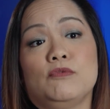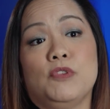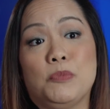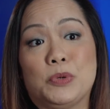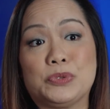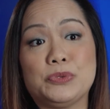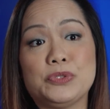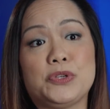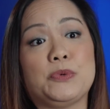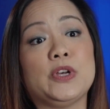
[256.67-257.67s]
role
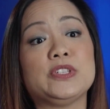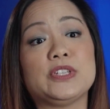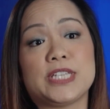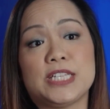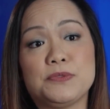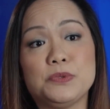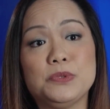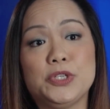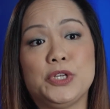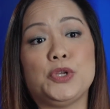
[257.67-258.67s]
models who are
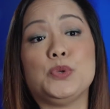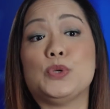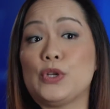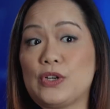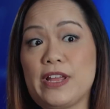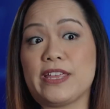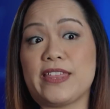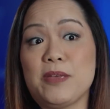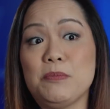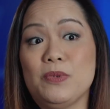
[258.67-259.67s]
successful, who look like
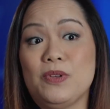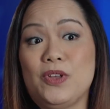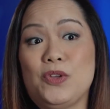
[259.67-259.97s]
them,